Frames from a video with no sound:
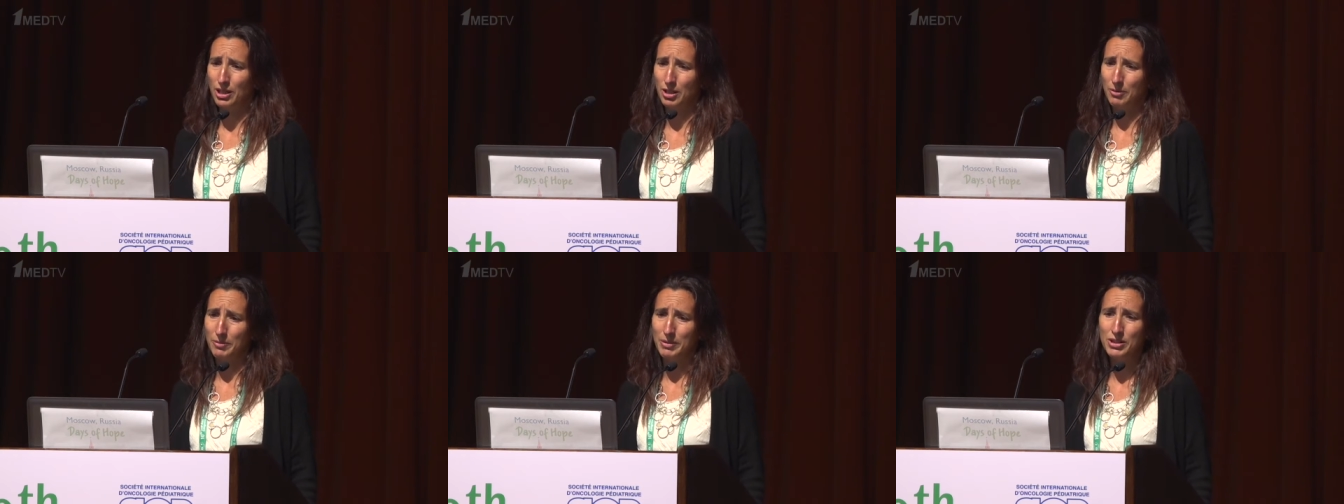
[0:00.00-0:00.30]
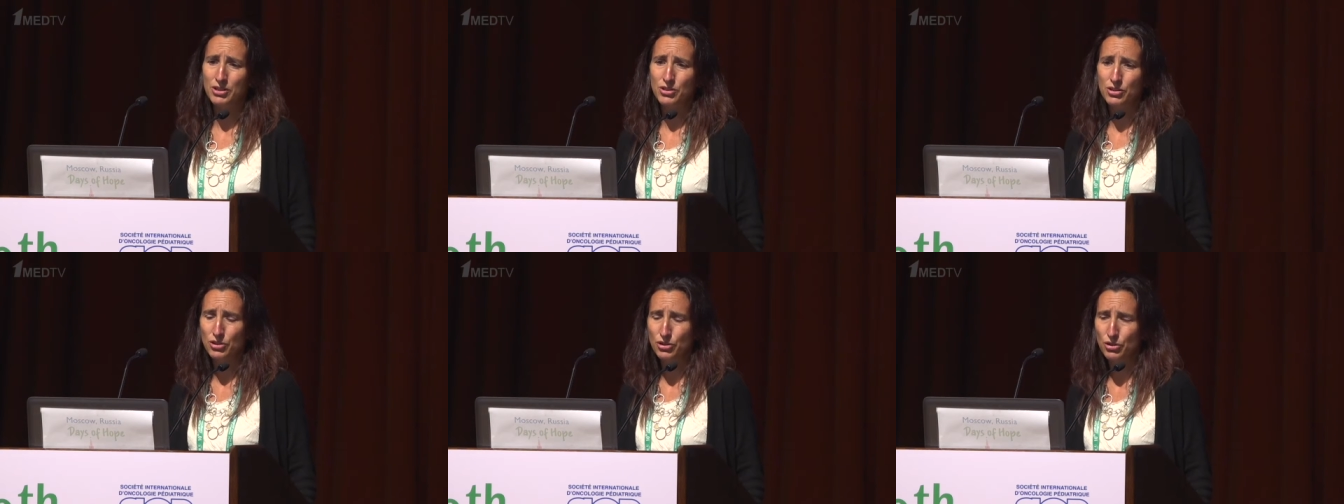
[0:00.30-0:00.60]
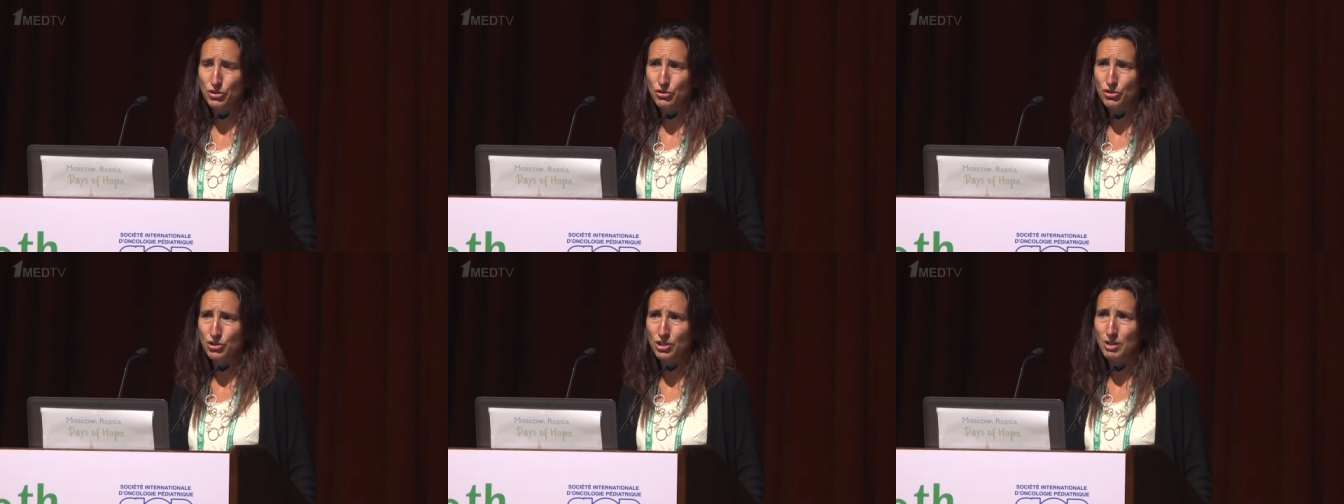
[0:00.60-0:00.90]

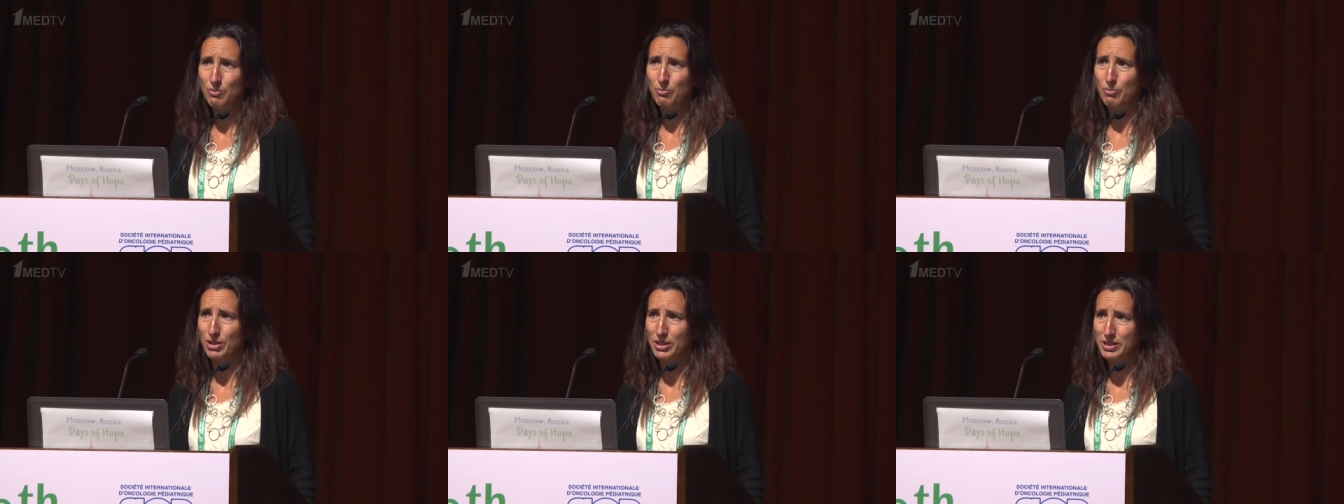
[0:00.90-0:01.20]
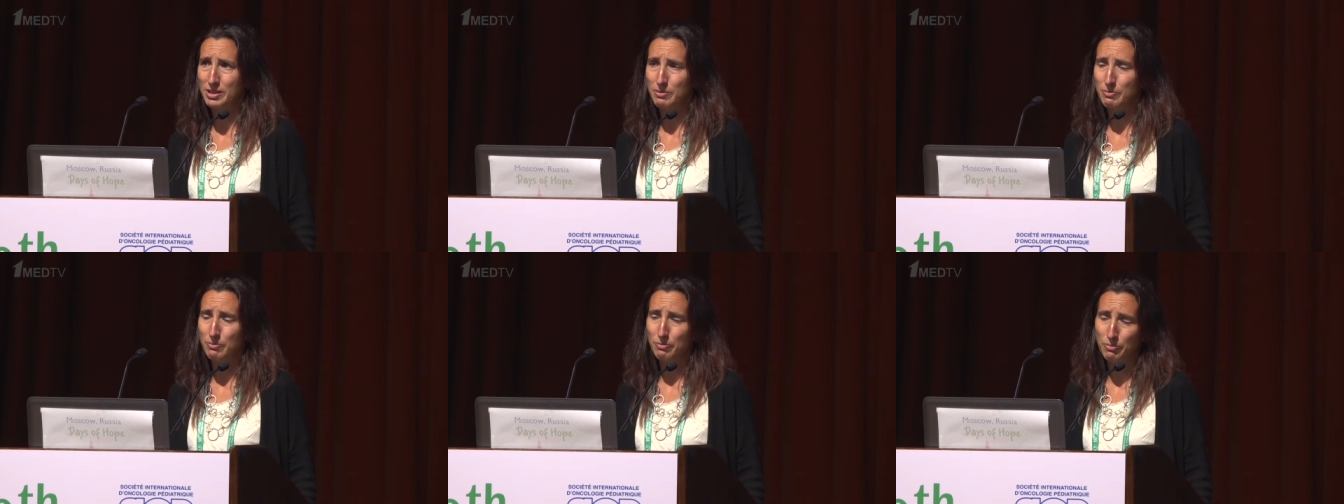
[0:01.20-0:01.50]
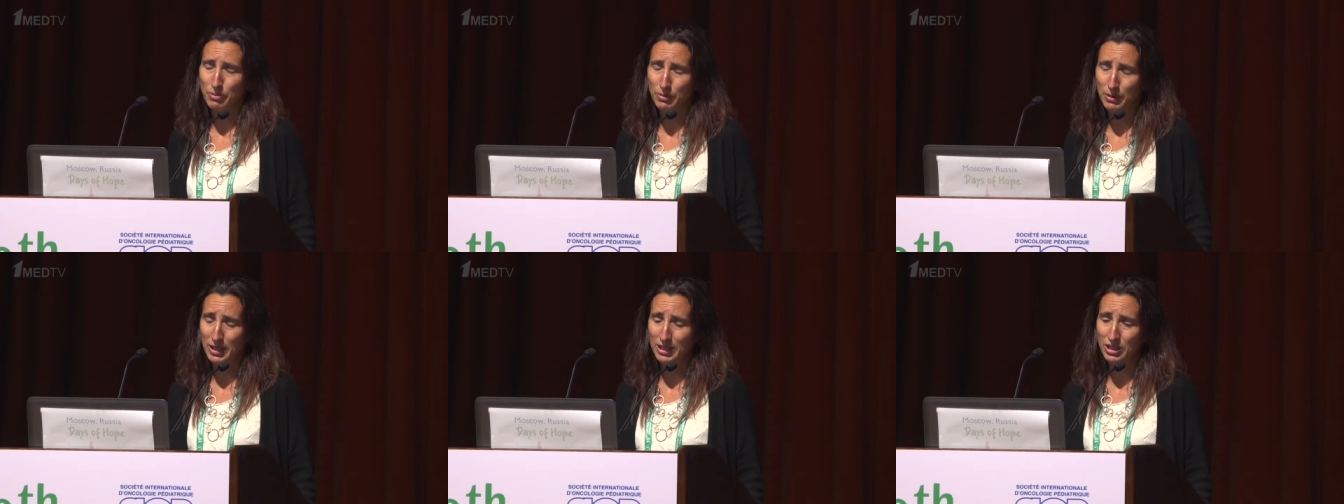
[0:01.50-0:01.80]
institution and
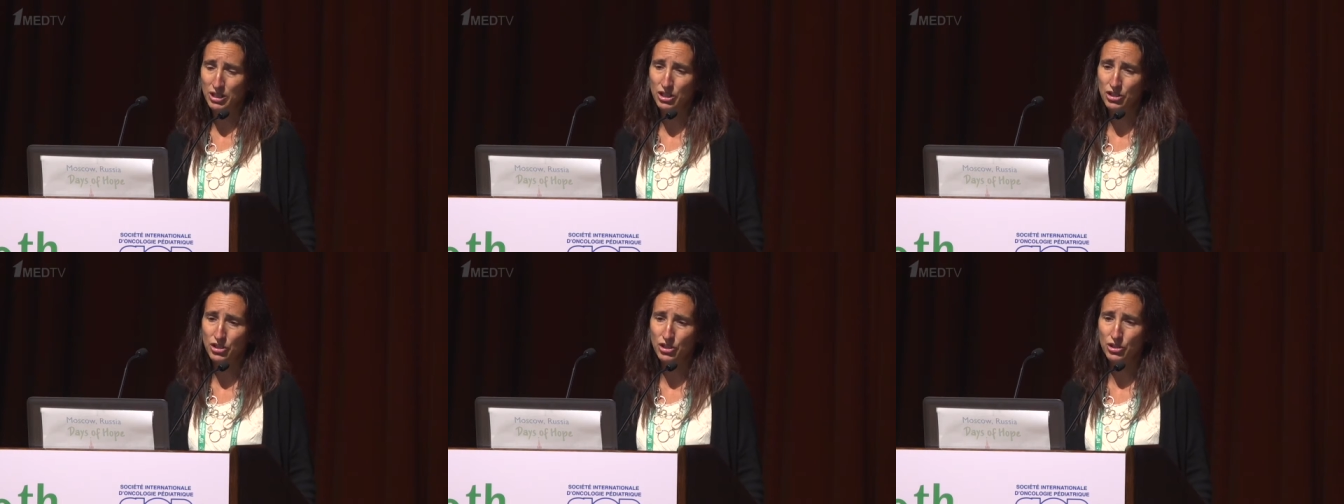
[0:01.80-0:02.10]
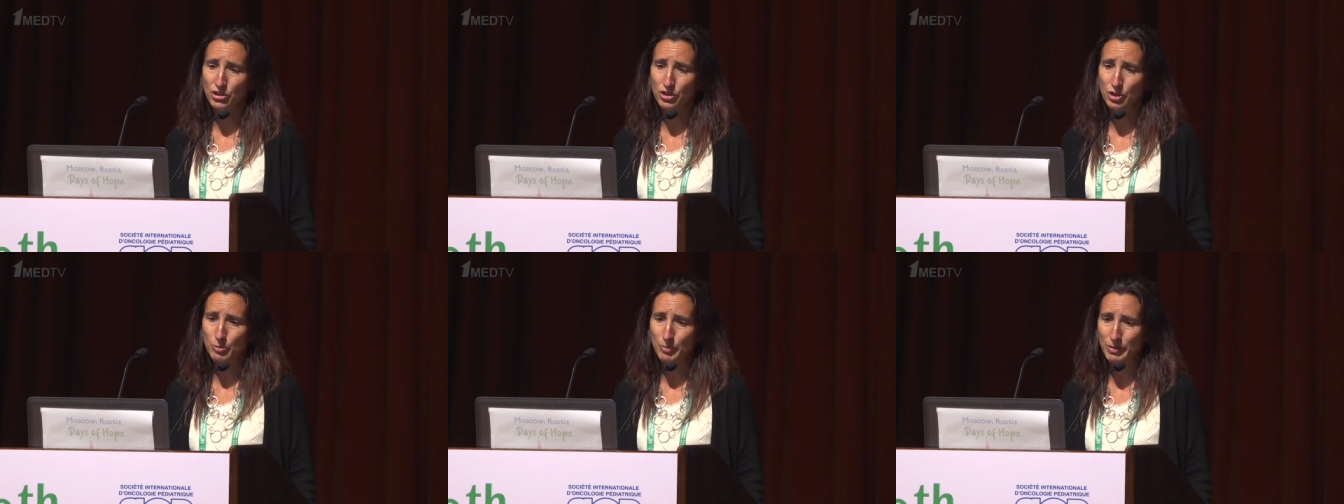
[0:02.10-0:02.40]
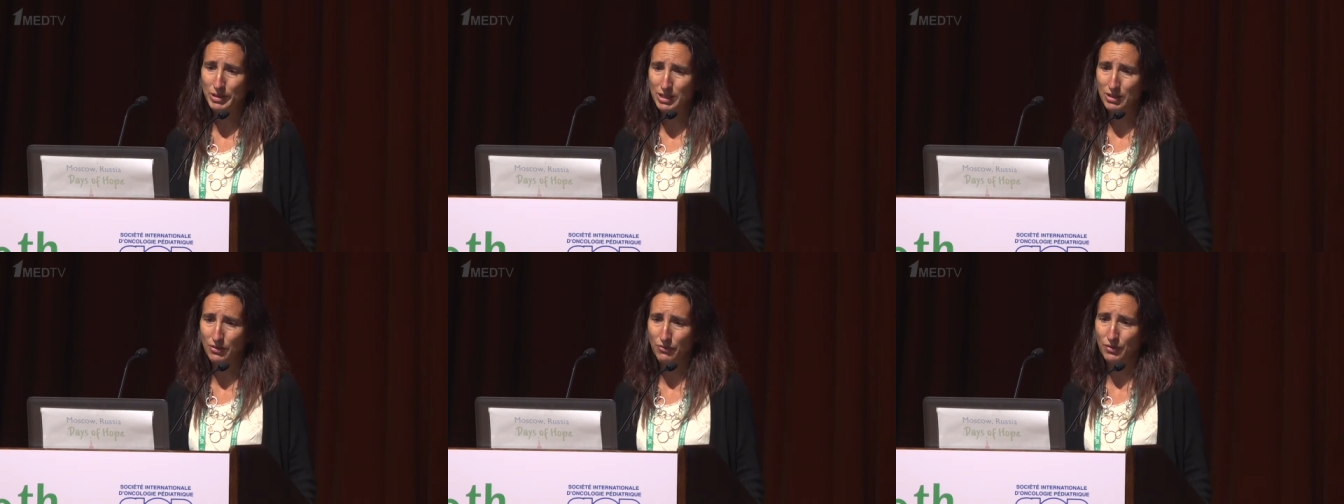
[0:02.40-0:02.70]
practitioner
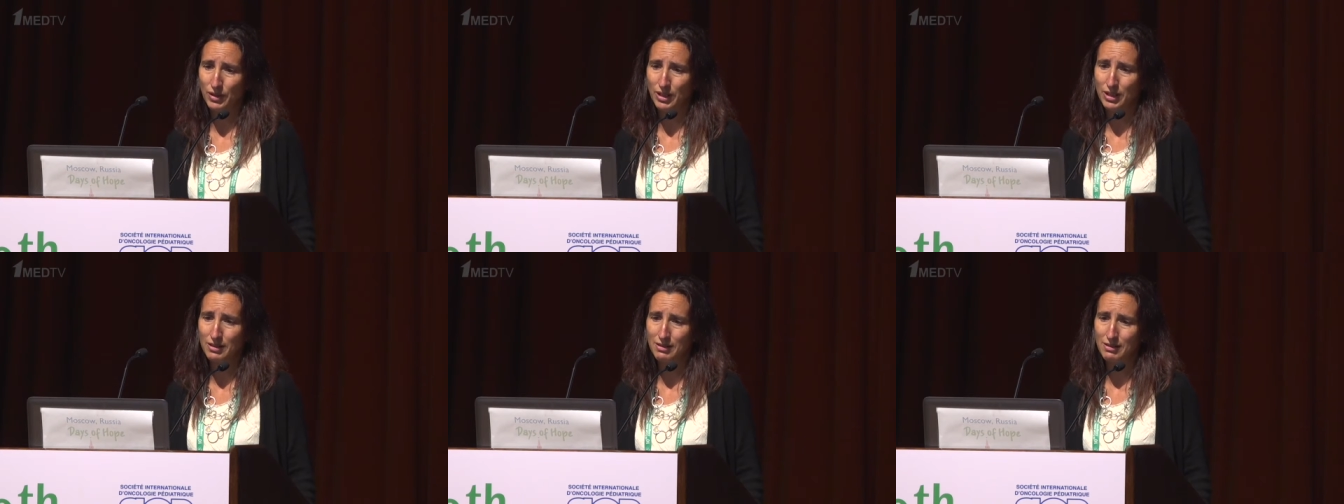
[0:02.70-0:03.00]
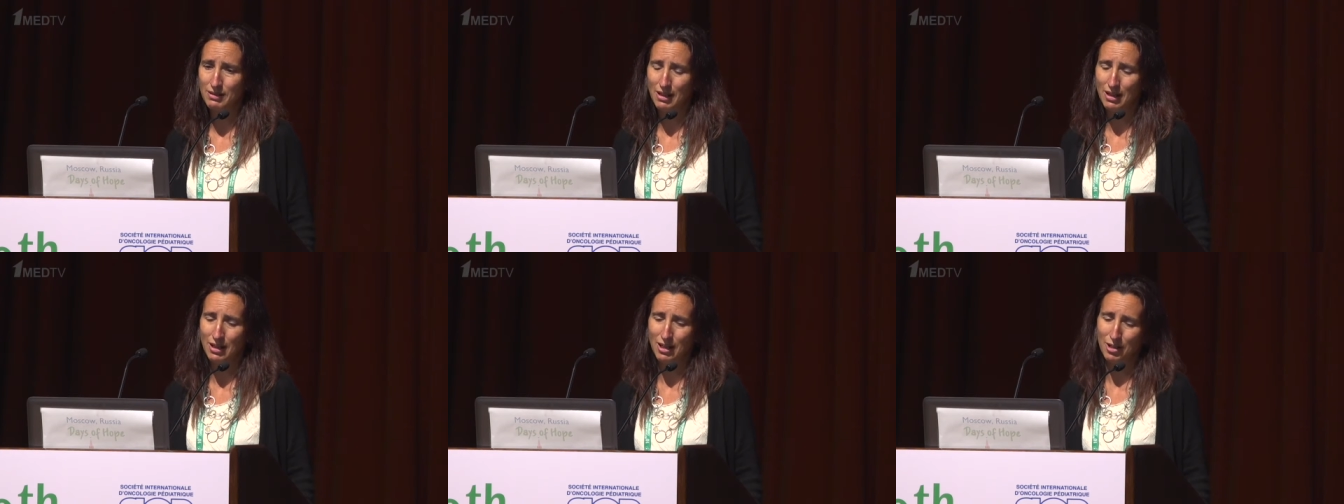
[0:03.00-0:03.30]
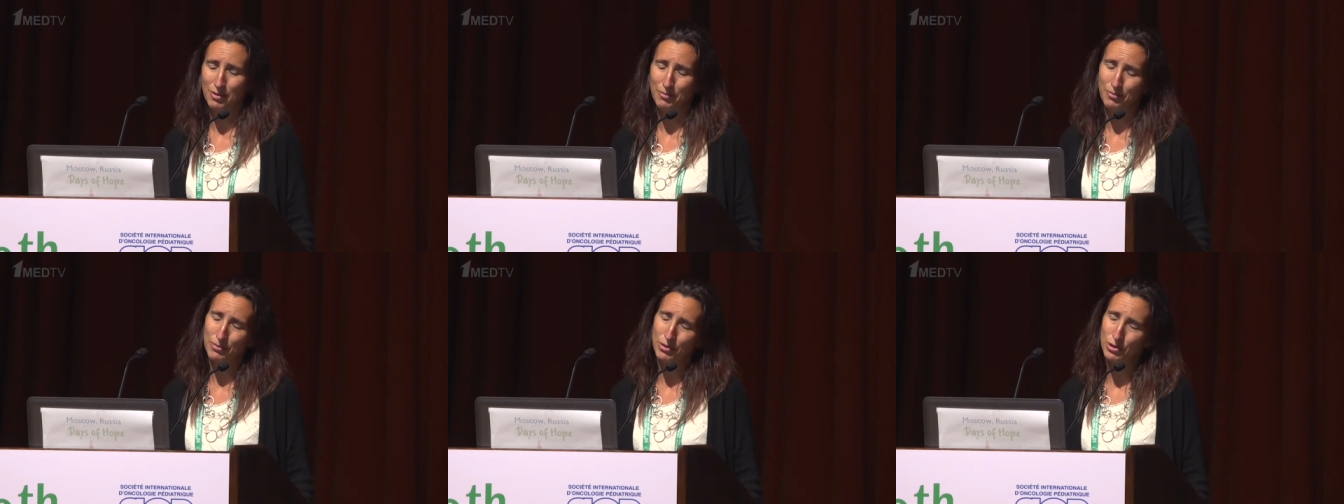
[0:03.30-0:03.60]
specifics
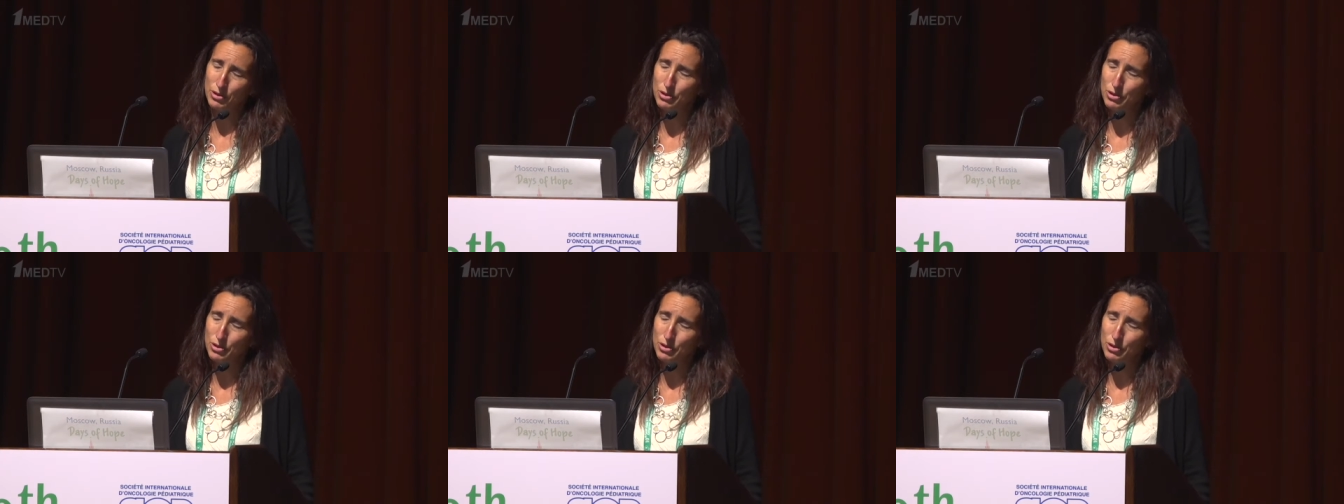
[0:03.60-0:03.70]
or